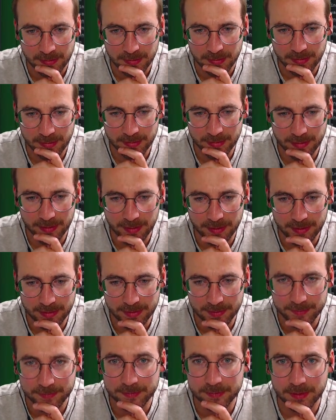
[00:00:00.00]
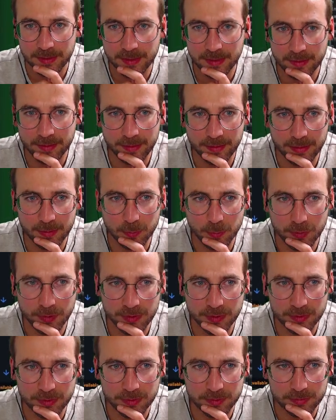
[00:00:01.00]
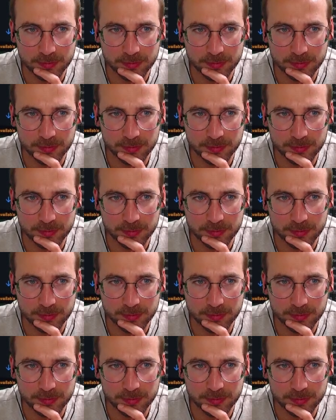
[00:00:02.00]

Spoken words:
And then I think we